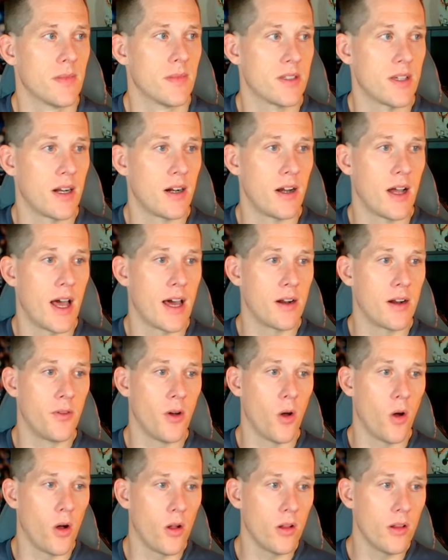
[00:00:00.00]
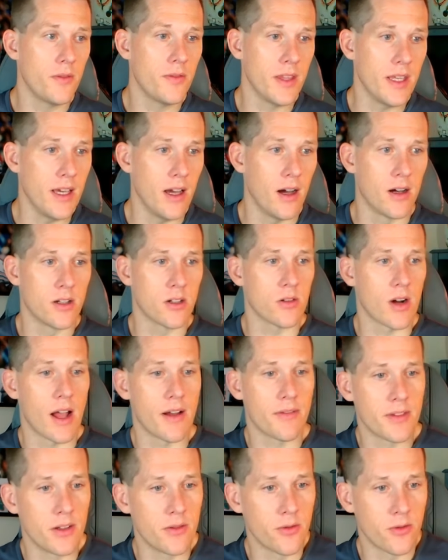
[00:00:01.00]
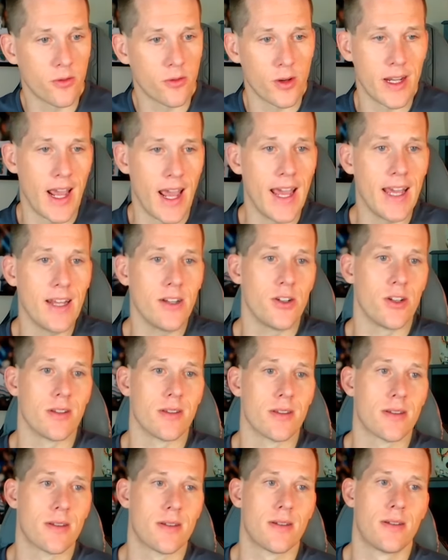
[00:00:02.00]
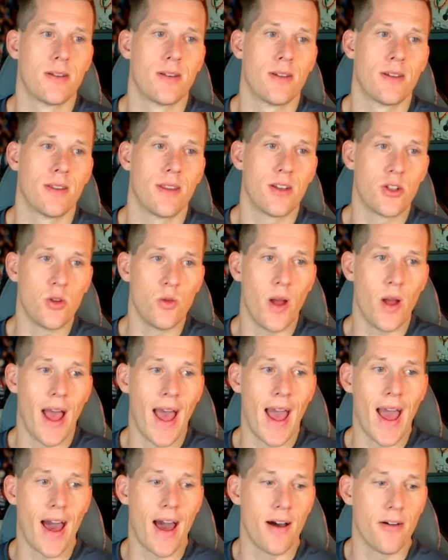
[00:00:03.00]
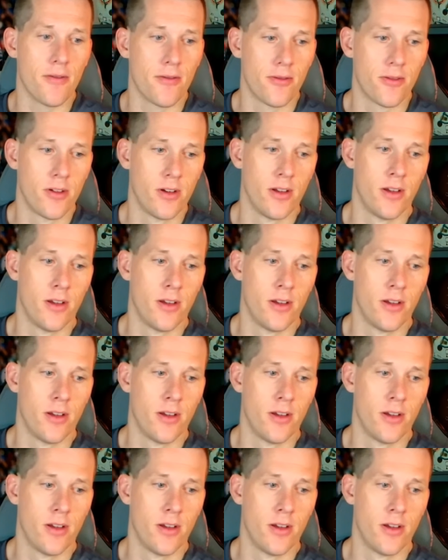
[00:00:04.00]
So out of all of the undrafted free agents that you have,